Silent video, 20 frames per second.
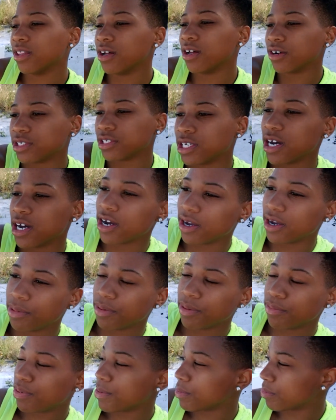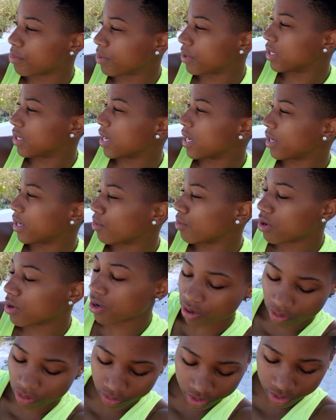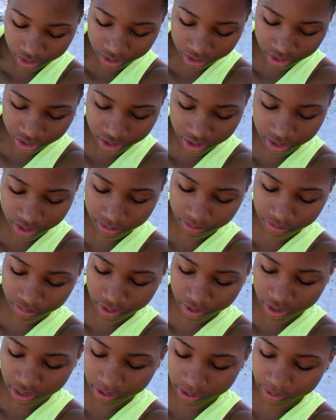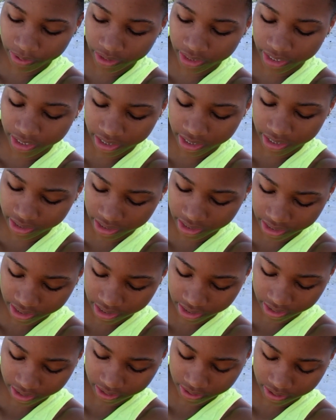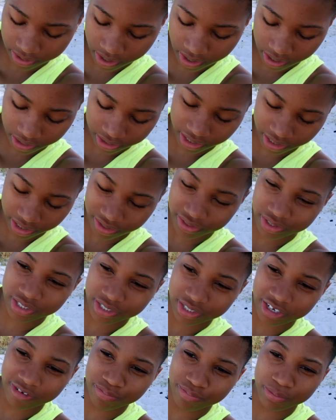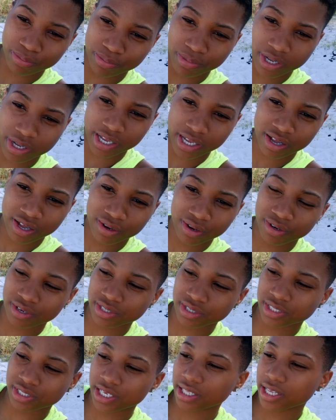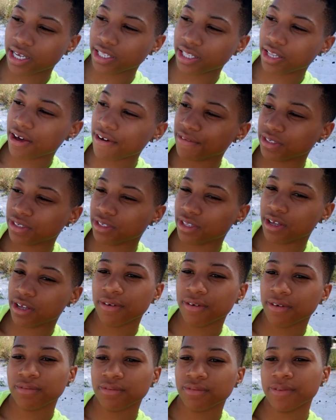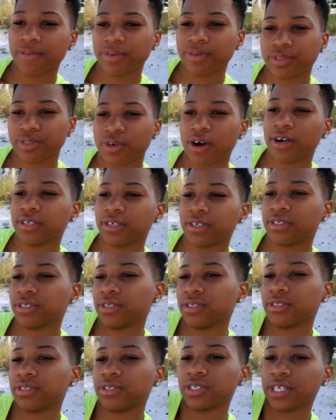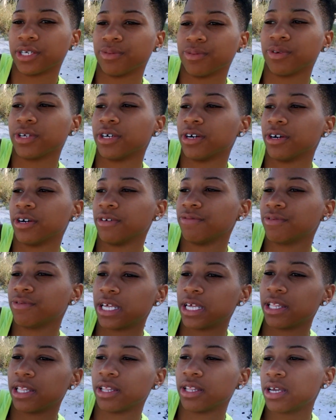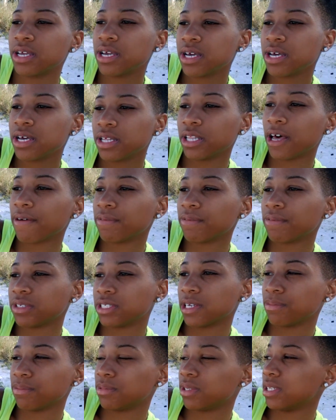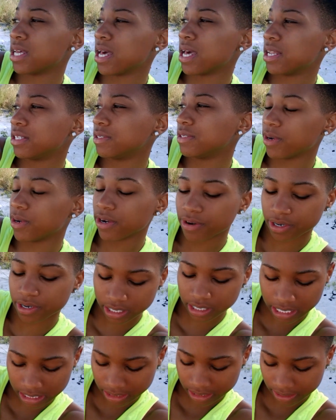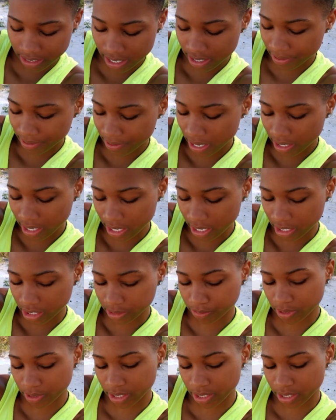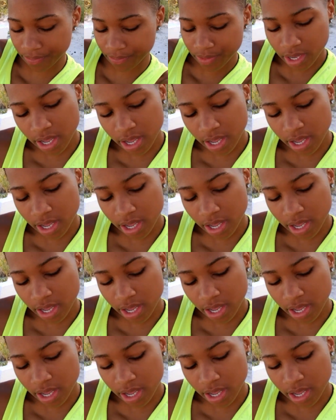long time. And people be like, well, you just shouldn't put up with it and all this other stuff. But I'm like, y'all don't understand. Like, love is love. Love is hard to get rid of. And love is something that I can't explain it.